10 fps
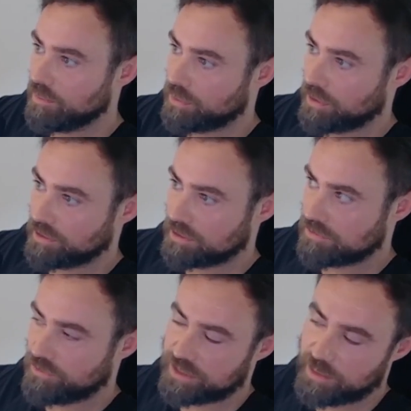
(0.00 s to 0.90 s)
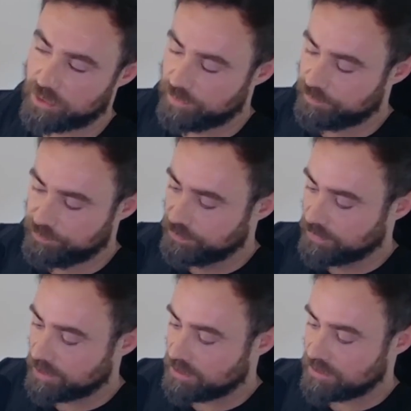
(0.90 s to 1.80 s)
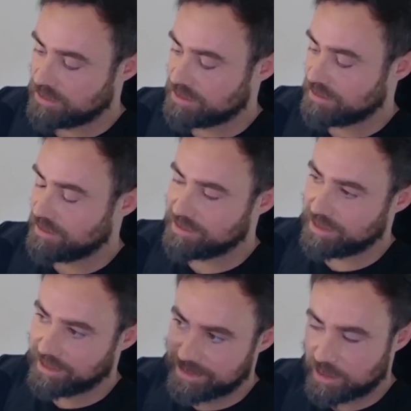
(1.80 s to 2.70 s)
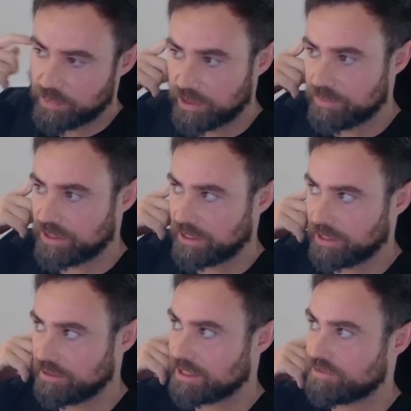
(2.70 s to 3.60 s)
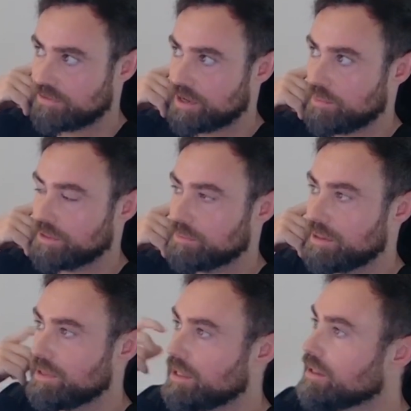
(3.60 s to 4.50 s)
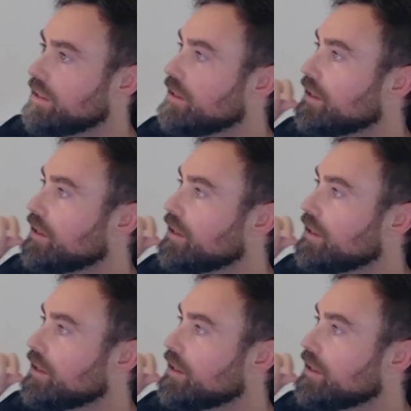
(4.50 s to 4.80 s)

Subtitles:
products. For example, it's an example I'm thinking as of now, but maybe